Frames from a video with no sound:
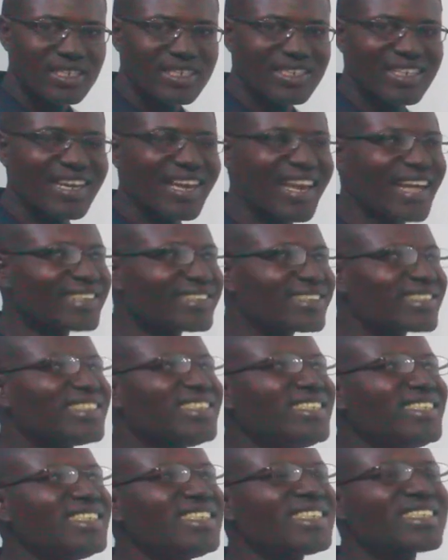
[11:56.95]
the less
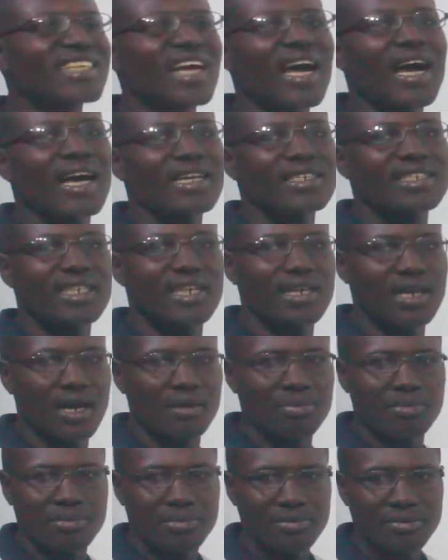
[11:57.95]
neater the
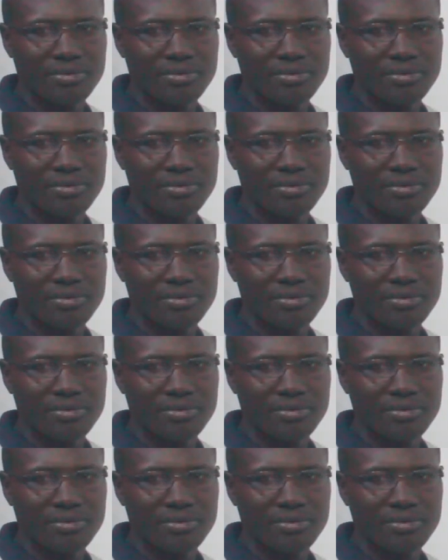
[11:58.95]
graph.